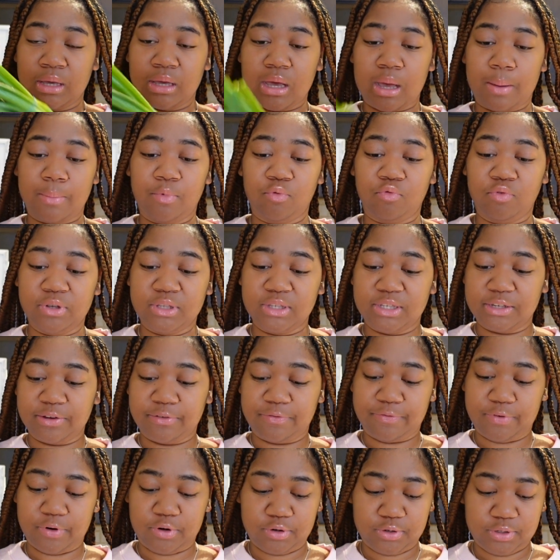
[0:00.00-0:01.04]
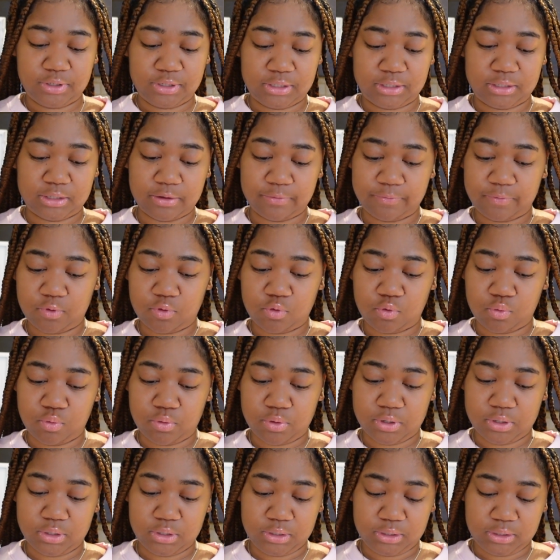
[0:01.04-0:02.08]
I'm gonna rinse it first, of
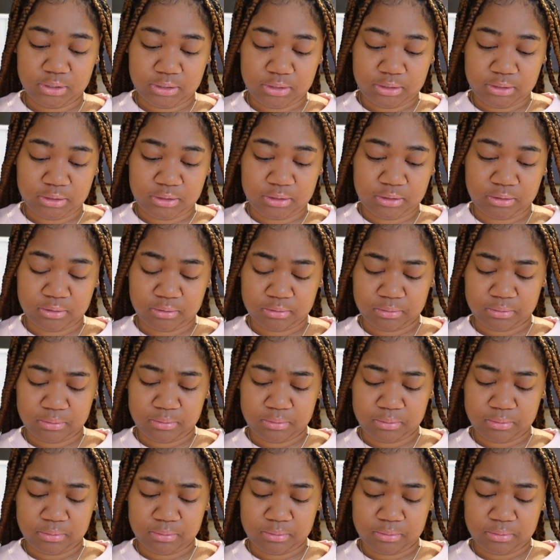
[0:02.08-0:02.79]
course.